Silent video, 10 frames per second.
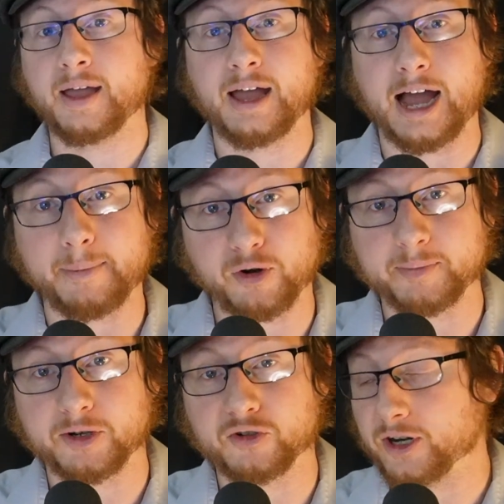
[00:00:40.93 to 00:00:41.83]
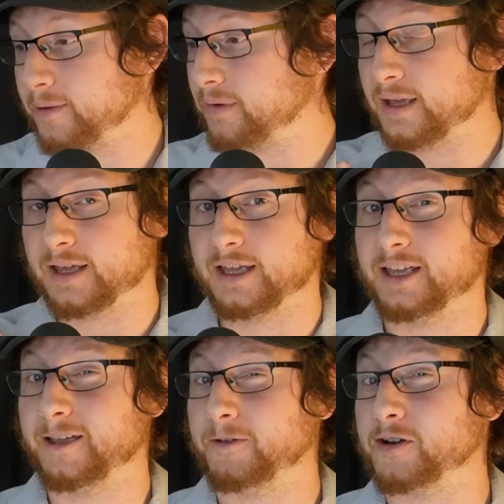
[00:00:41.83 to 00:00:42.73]
I'm Crypto Dream.
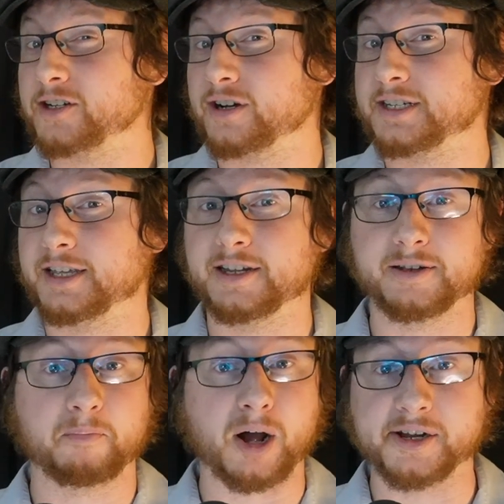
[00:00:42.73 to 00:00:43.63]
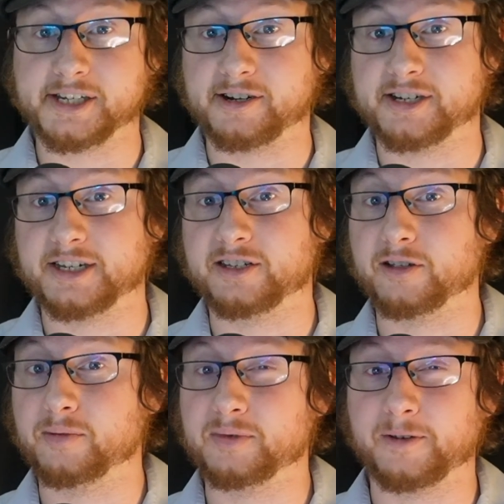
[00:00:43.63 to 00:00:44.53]
If you're interested in monetary
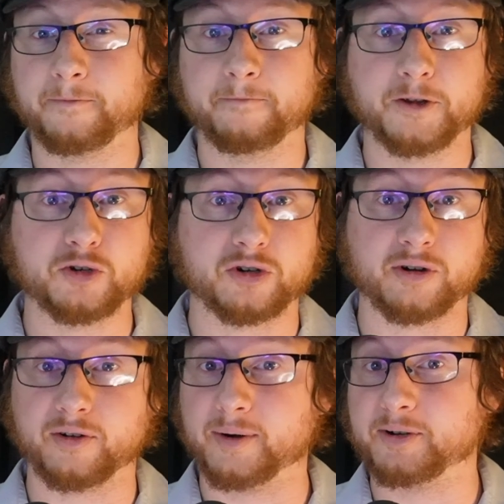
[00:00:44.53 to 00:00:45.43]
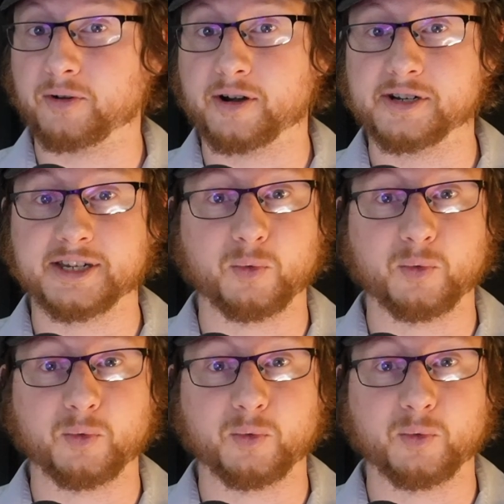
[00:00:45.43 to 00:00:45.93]
systems, future of cryptocurrency,